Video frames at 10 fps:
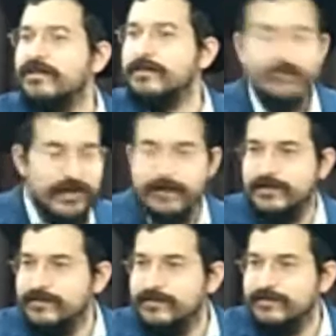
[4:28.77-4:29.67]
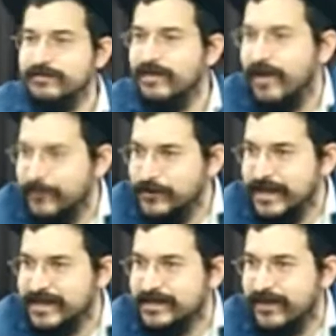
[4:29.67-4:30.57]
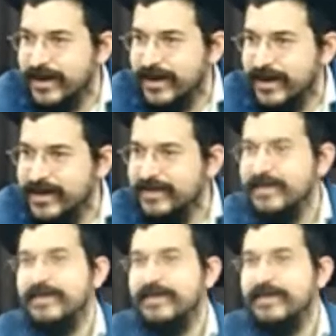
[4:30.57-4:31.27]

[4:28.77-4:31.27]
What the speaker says: Before that, it was a few cents, right?